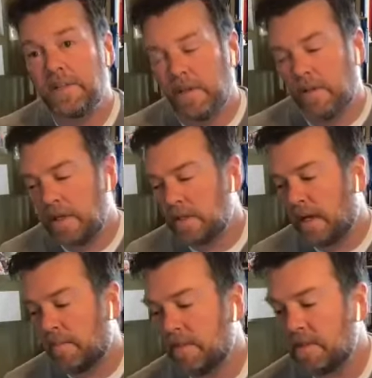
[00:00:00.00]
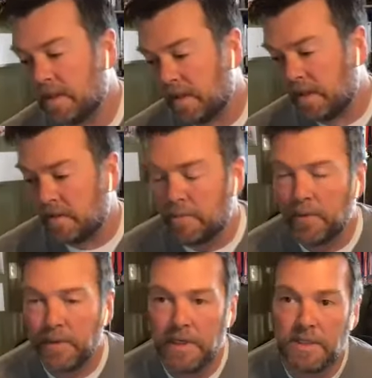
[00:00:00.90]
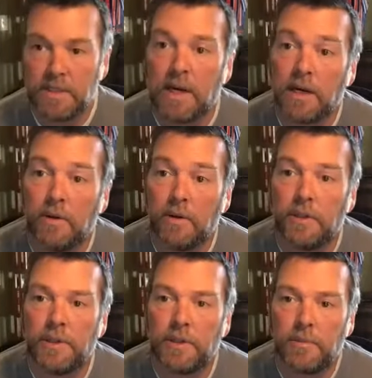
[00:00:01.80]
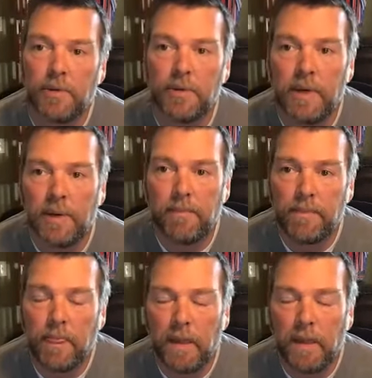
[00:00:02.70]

so ESOP is an employee stock ownership program.